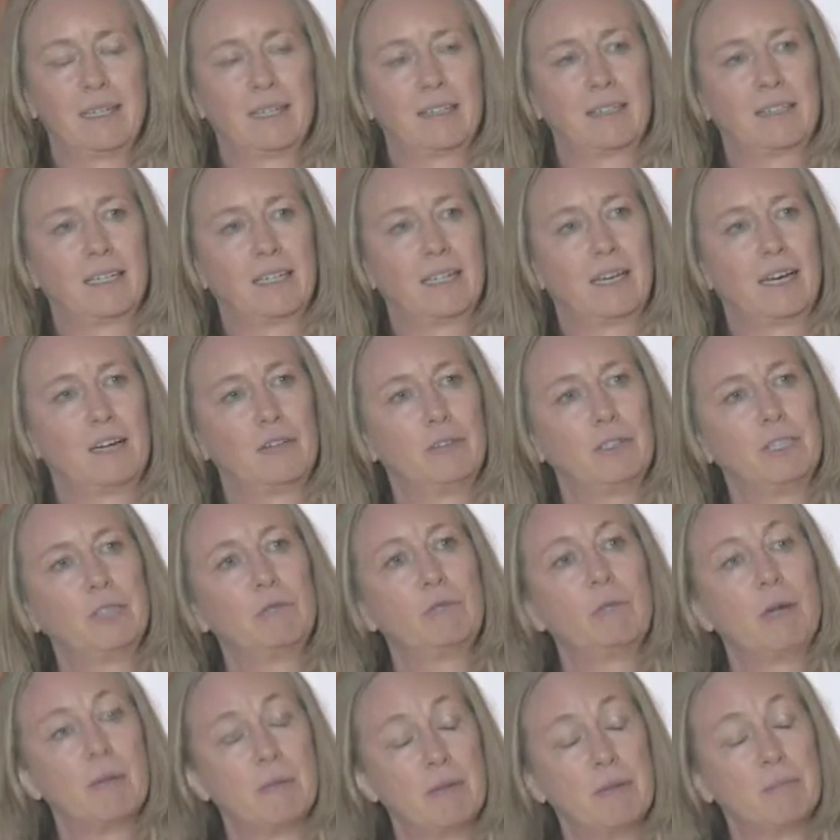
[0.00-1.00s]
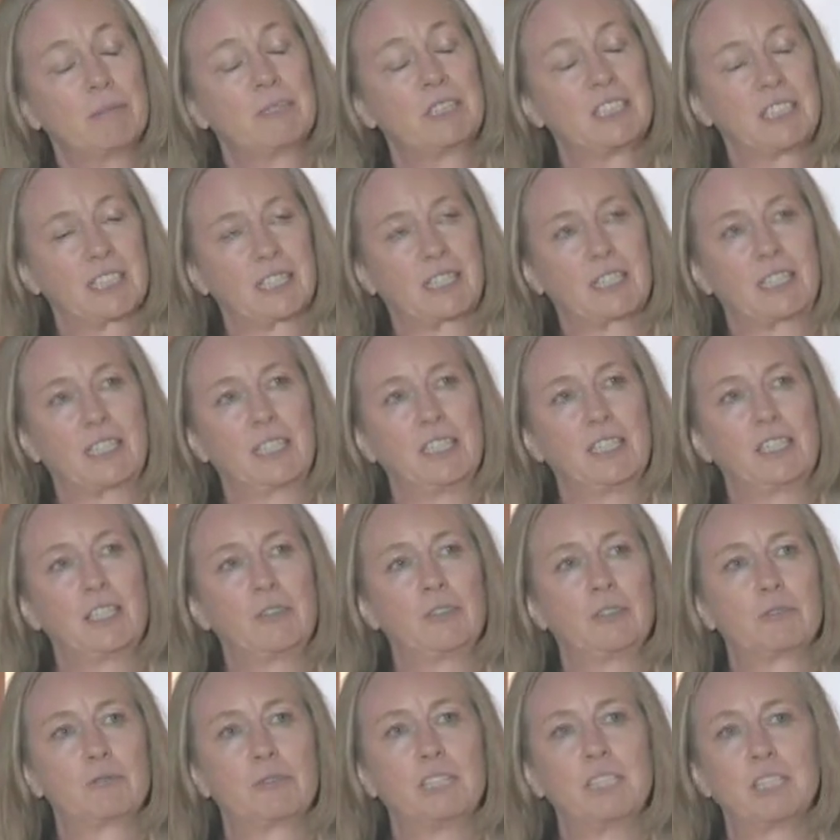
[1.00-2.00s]
the only women particularly
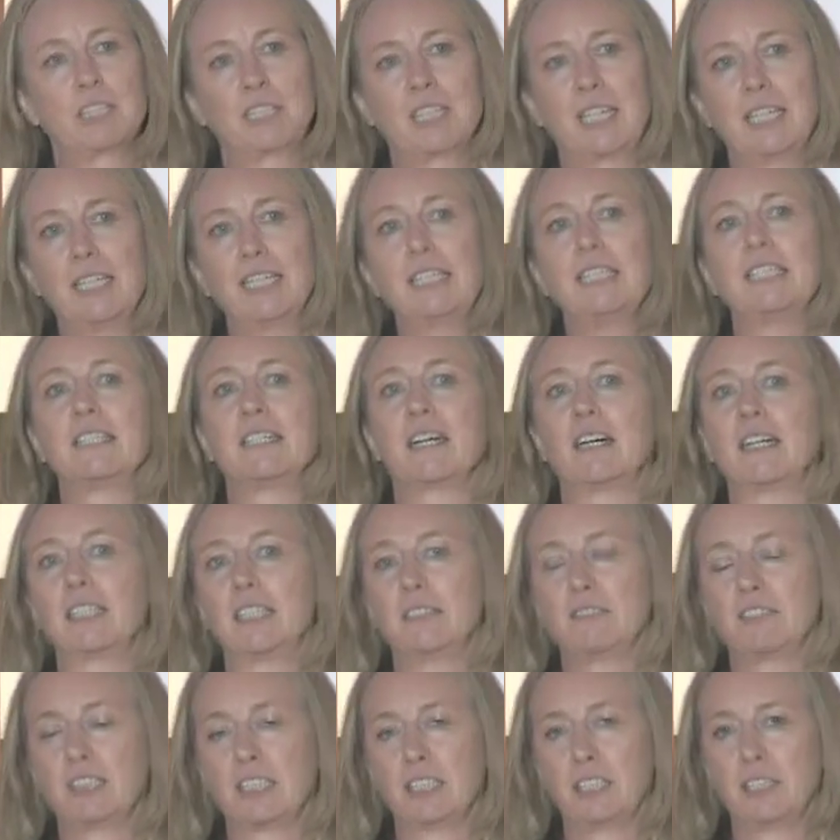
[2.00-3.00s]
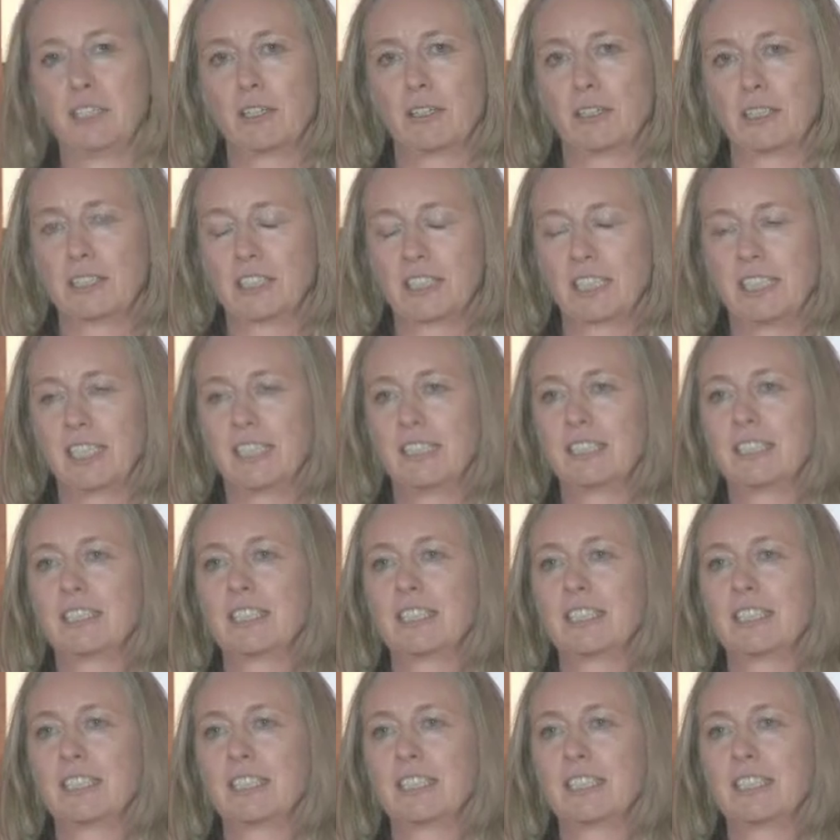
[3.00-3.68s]
who'd reached any kind of seniority had